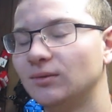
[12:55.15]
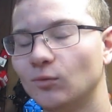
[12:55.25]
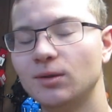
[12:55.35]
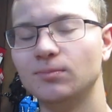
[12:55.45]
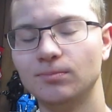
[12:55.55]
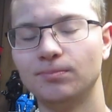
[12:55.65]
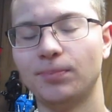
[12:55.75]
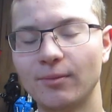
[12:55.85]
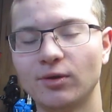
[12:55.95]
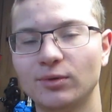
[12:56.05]
what
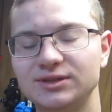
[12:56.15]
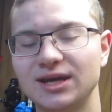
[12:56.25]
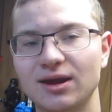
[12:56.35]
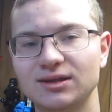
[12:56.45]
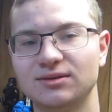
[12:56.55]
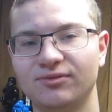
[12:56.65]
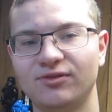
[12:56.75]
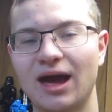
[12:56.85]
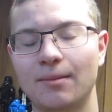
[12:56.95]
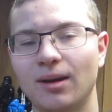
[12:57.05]
people would say is a
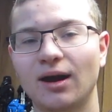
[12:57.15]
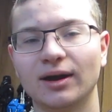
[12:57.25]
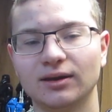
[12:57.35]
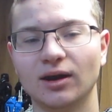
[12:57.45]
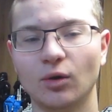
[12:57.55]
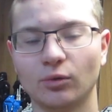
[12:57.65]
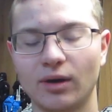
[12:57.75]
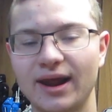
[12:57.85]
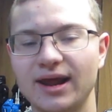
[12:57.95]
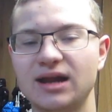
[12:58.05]
flat mock. You know,
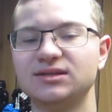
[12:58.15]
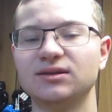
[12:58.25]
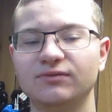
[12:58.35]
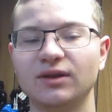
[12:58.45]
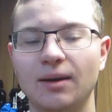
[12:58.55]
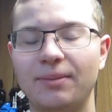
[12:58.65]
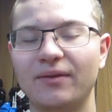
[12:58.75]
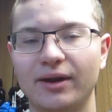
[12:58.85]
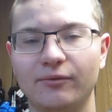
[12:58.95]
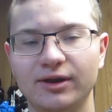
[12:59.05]
granted, it's lifted up
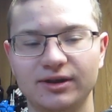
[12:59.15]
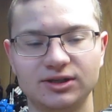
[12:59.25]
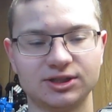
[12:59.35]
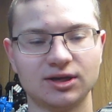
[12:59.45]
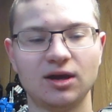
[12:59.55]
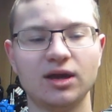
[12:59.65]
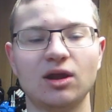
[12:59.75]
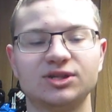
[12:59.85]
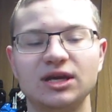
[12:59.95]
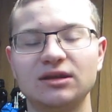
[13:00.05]
on that ridge, you
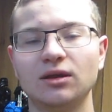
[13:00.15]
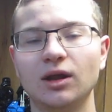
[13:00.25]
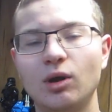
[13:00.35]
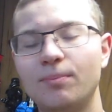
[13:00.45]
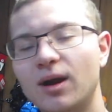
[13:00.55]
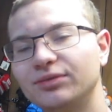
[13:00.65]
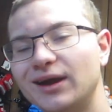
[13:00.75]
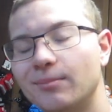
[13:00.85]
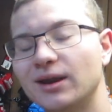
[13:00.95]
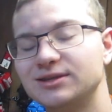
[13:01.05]
know, so you get the lower part
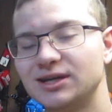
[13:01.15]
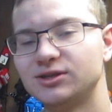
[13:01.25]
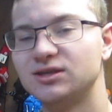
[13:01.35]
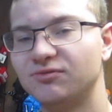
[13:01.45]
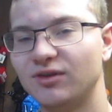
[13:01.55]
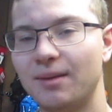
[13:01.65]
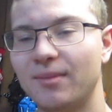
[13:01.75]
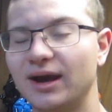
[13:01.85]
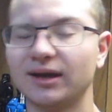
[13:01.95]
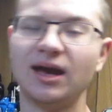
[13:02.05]
there, but essentially it's a flat
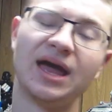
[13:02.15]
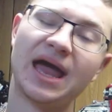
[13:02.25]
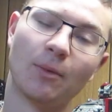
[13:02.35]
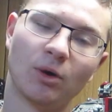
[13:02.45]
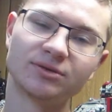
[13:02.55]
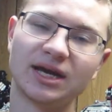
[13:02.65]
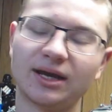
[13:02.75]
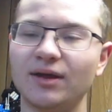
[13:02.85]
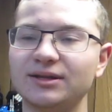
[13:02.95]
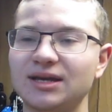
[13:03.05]
mock. It won't
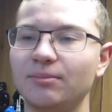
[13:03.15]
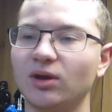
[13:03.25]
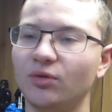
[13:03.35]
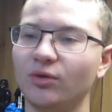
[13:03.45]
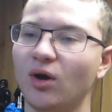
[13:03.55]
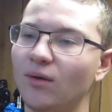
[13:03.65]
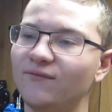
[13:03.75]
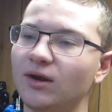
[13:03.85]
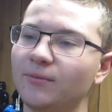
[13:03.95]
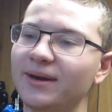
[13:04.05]
take a lot of time to go through.
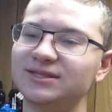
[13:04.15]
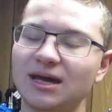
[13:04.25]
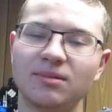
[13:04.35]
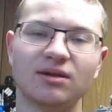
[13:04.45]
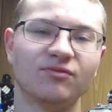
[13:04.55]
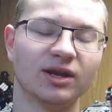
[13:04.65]
Hopefully it'll be a 10-minute